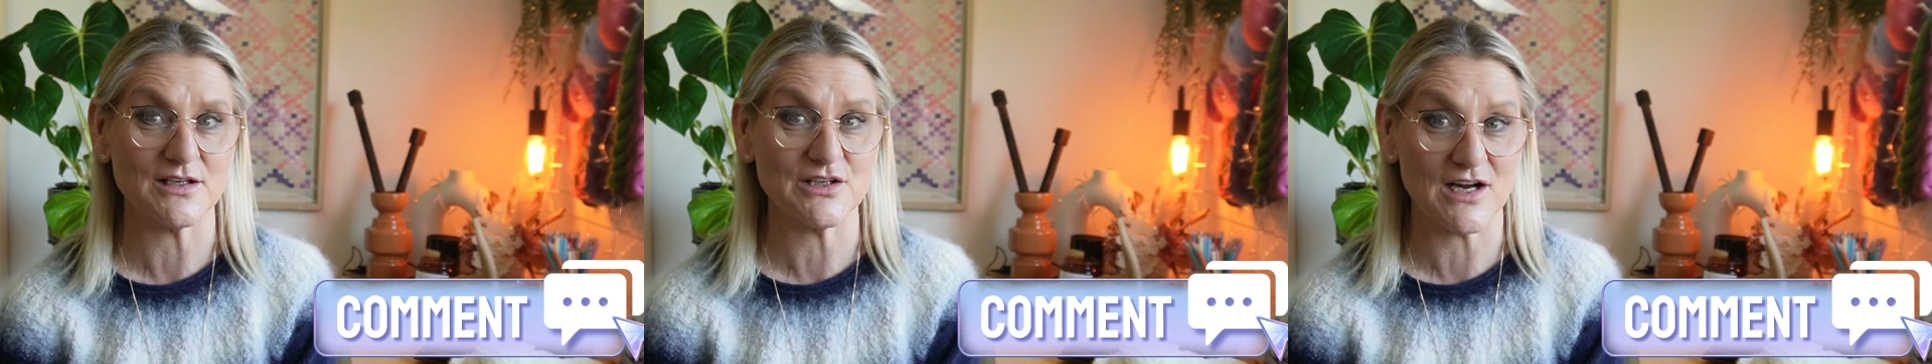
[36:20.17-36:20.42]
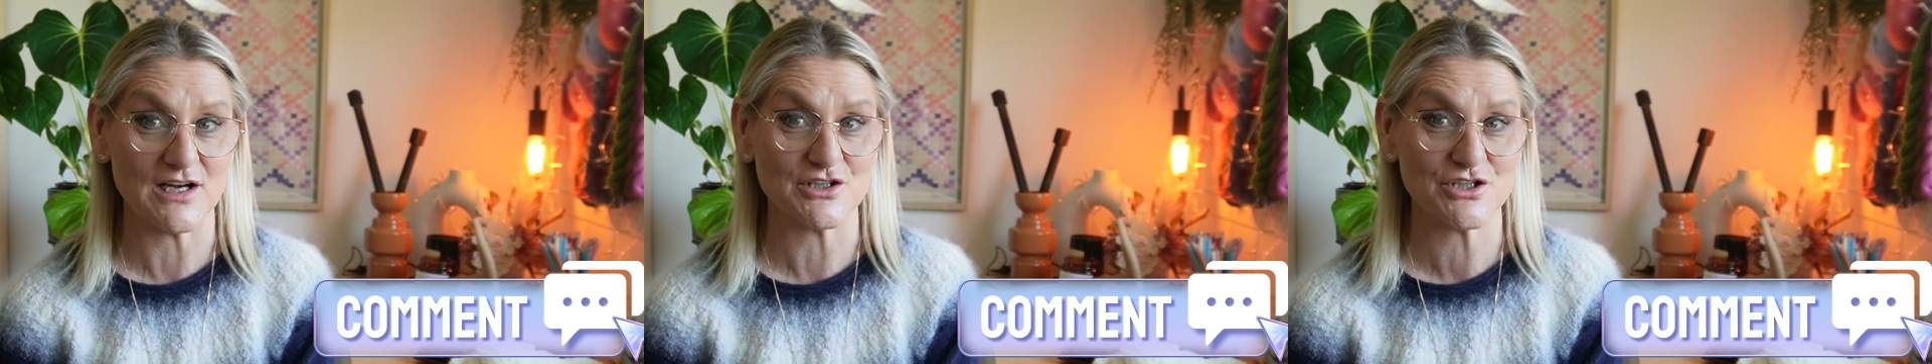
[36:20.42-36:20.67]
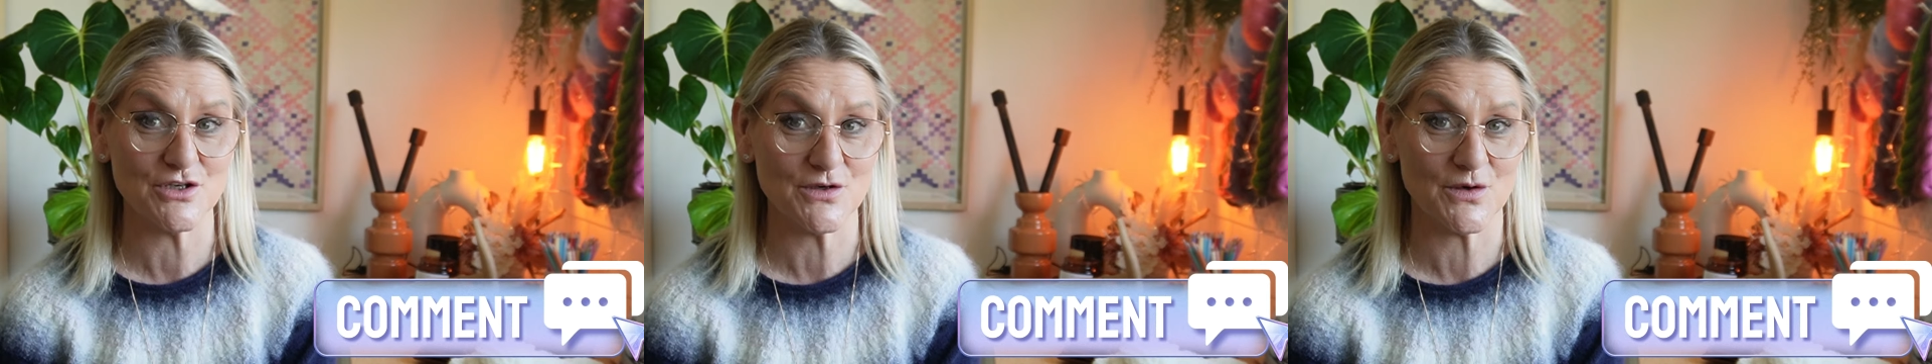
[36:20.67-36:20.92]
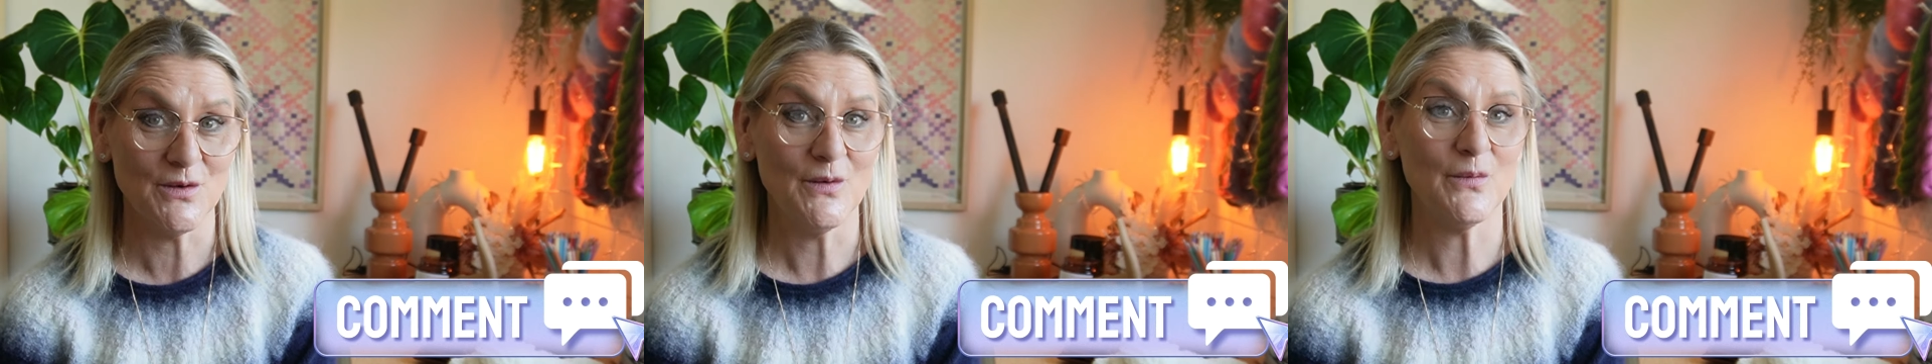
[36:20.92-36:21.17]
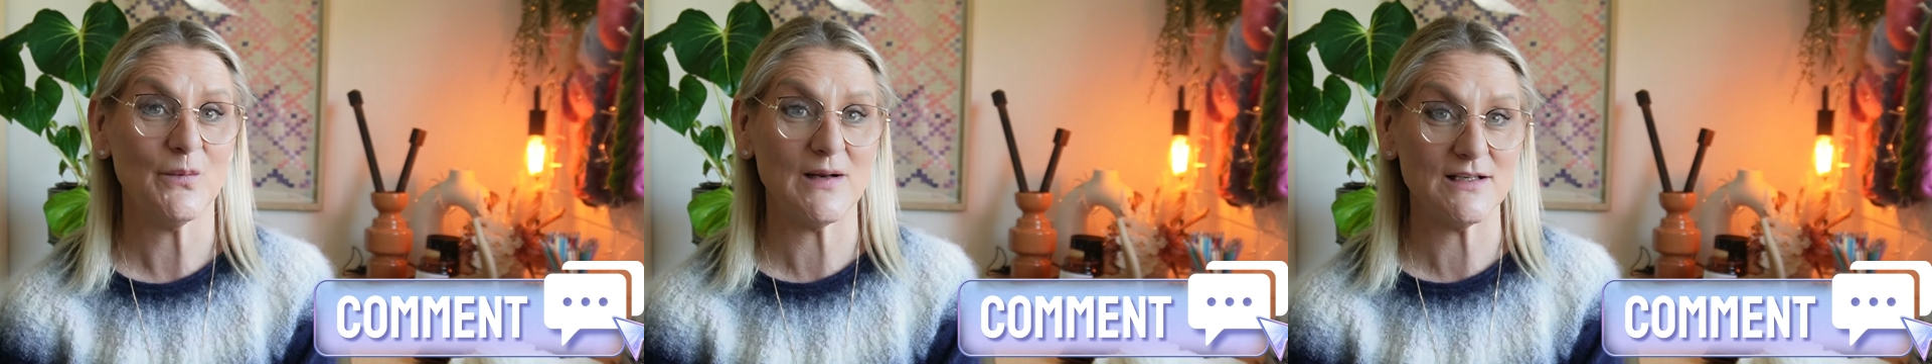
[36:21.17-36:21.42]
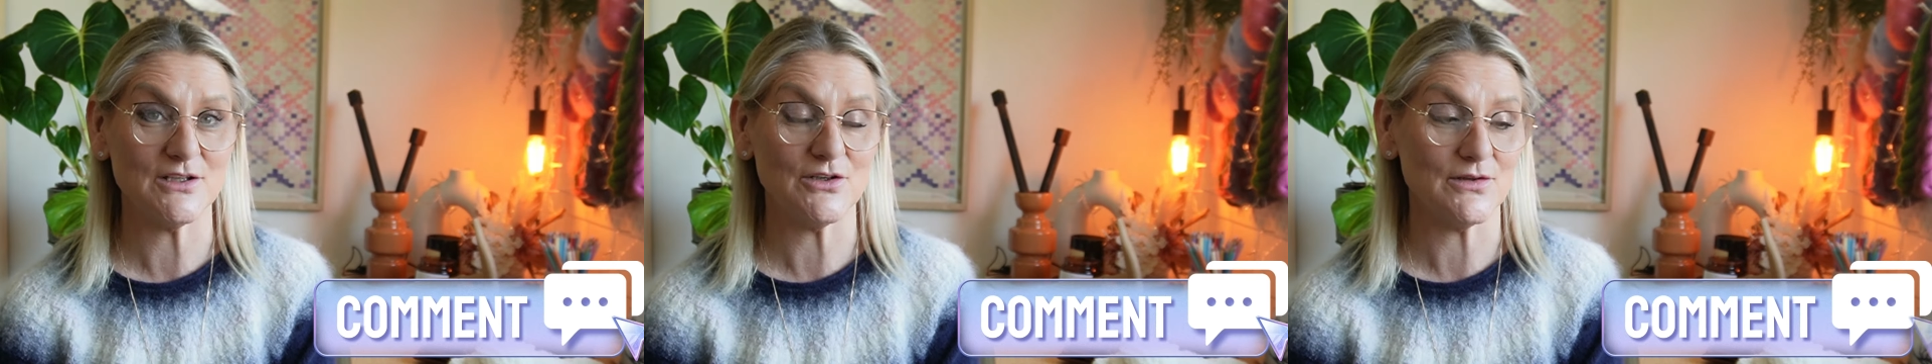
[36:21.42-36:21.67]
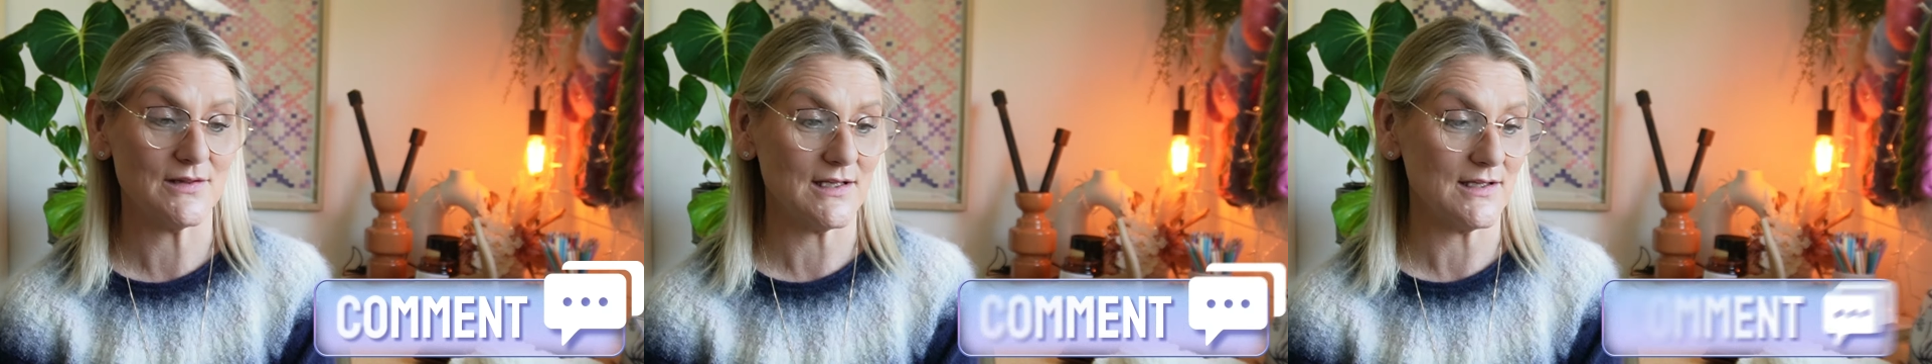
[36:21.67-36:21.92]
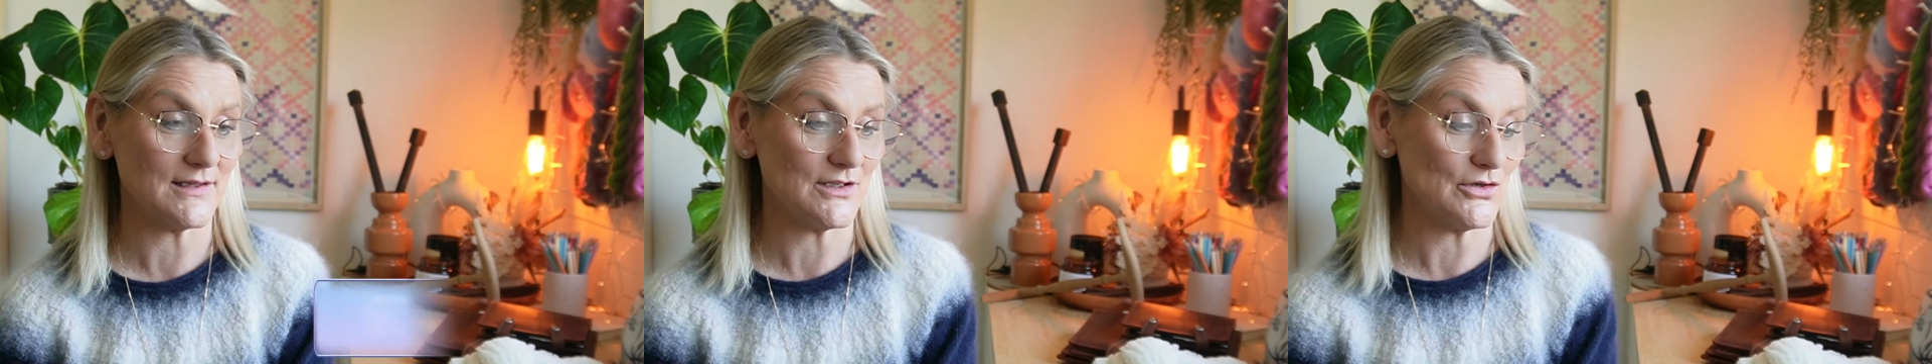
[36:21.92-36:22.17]
and you get a shock when you
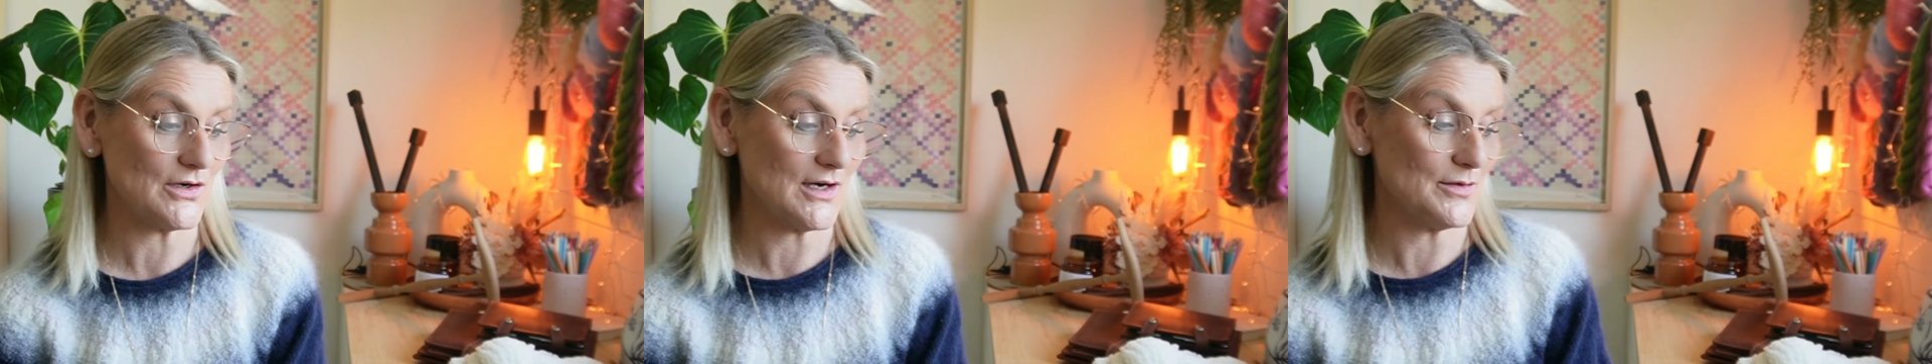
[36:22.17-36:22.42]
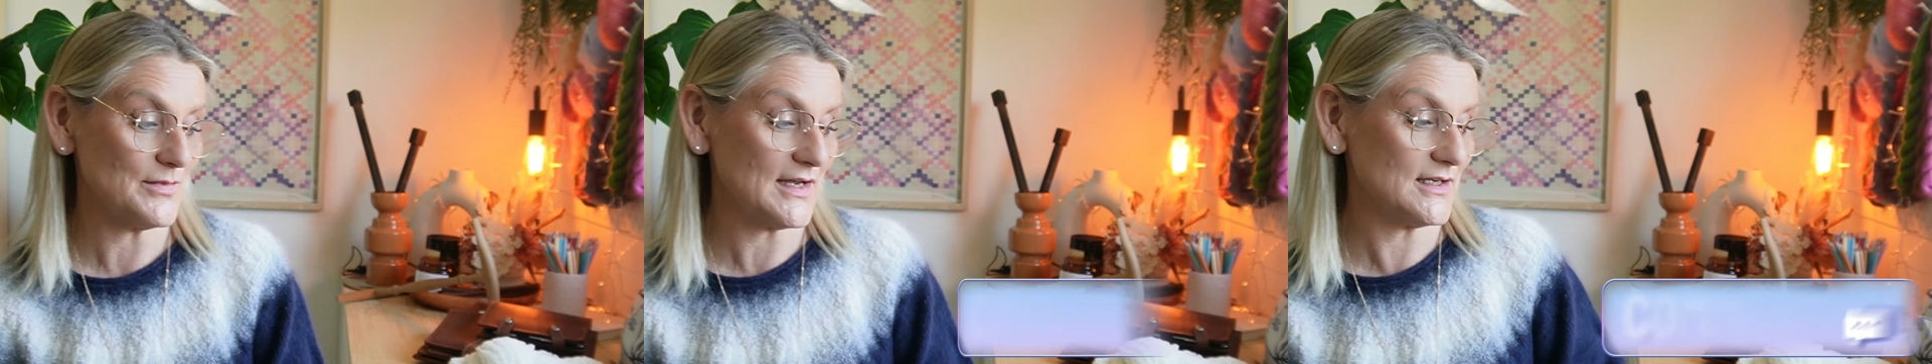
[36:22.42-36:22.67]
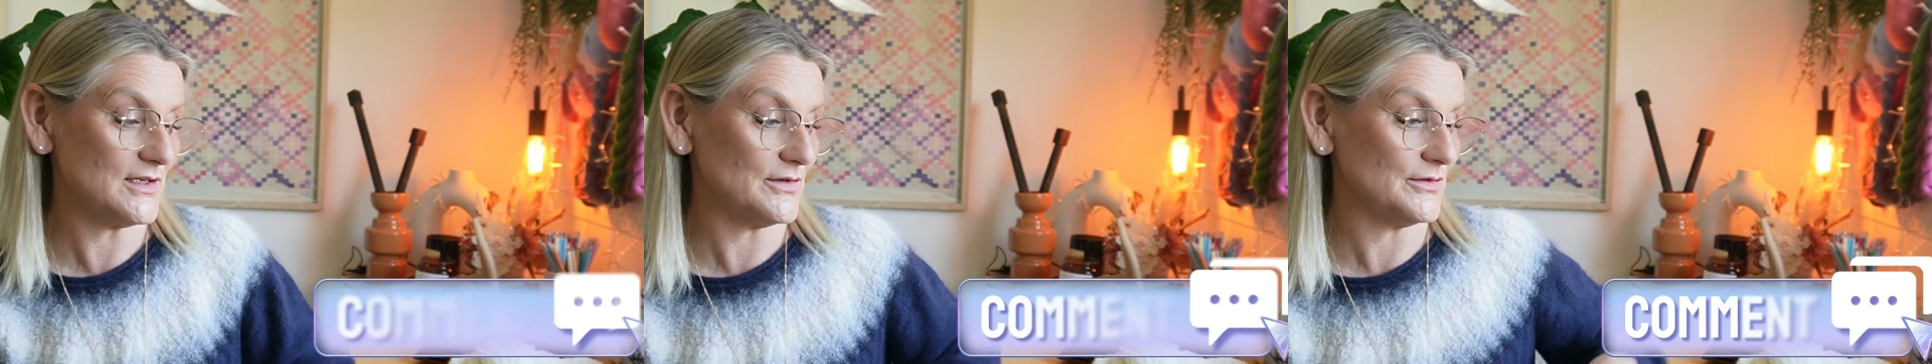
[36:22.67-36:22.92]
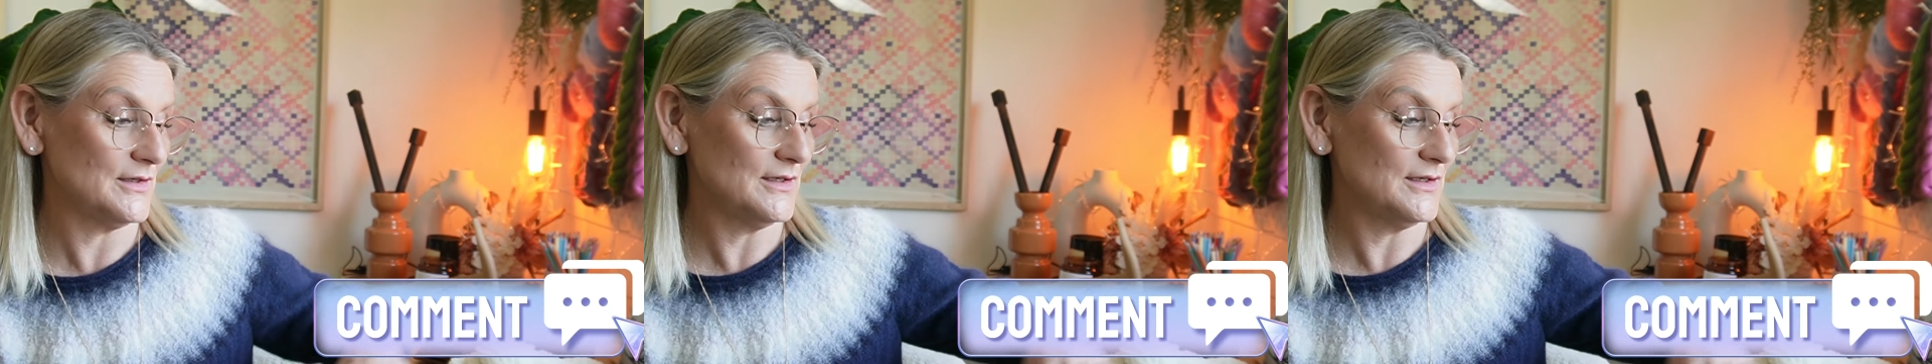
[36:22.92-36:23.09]
think that you're going to make your